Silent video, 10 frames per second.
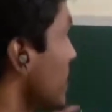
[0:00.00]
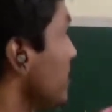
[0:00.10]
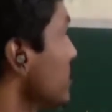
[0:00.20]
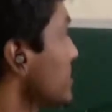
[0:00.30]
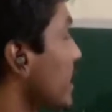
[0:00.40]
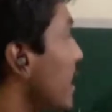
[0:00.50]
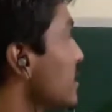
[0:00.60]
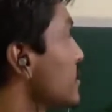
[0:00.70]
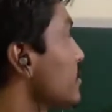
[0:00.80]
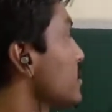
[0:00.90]
Means
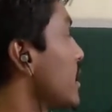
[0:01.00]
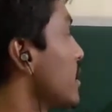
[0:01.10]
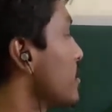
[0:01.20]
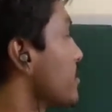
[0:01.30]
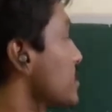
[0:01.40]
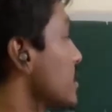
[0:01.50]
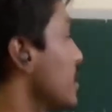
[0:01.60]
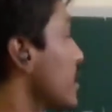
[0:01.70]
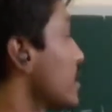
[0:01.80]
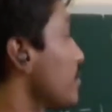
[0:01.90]
calcium channel
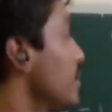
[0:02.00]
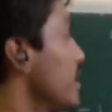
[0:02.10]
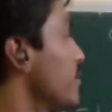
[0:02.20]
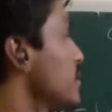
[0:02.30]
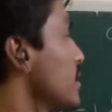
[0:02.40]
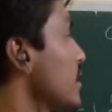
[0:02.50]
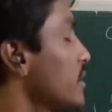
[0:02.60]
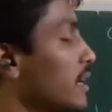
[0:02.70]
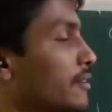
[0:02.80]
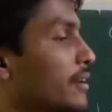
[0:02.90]
present on the blood vessel
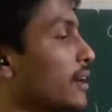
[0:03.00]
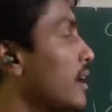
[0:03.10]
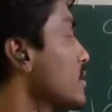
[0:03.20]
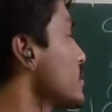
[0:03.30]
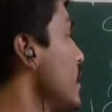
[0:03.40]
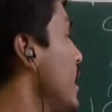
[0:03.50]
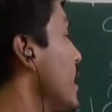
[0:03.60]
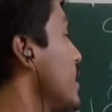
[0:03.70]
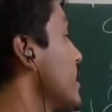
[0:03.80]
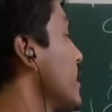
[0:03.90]
that will cause
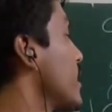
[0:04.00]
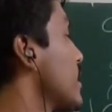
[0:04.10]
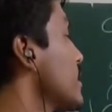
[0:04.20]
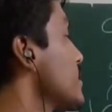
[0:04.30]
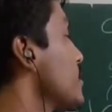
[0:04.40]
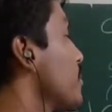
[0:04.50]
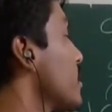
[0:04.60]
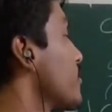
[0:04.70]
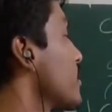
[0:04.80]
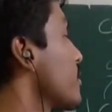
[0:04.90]
decreased
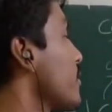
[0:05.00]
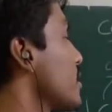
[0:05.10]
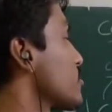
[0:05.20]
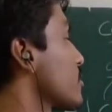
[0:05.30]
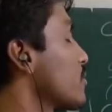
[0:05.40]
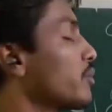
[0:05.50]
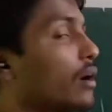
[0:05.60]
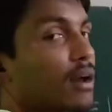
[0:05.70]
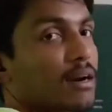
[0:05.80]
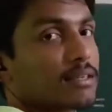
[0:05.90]
peripheral vascular